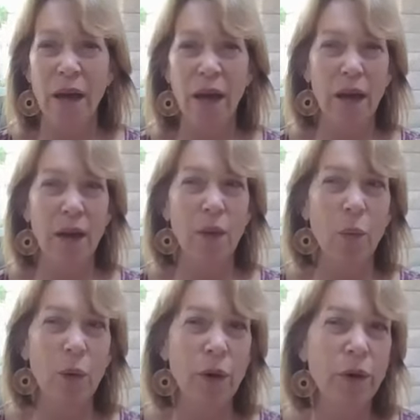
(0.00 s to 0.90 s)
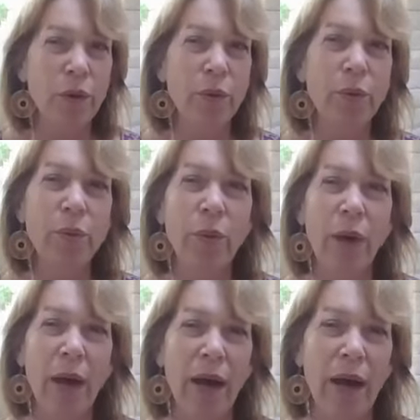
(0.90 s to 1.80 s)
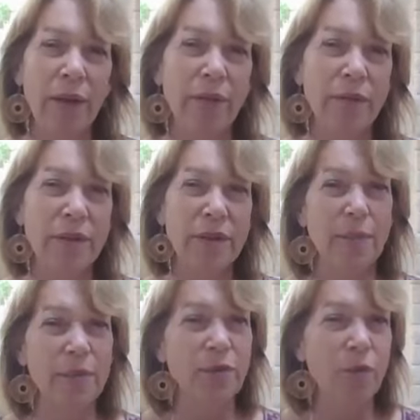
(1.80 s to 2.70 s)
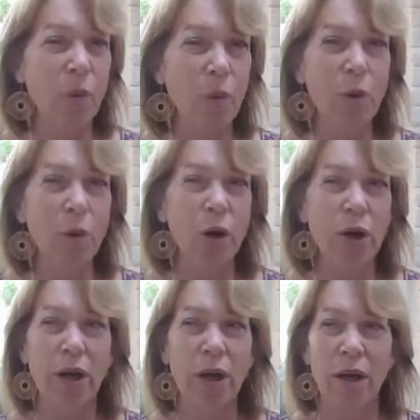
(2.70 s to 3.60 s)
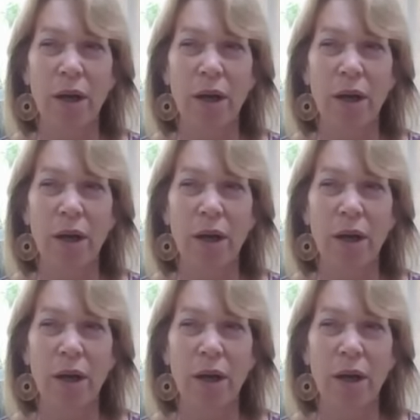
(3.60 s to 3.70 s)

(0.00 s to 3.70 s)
where you have stepped forward,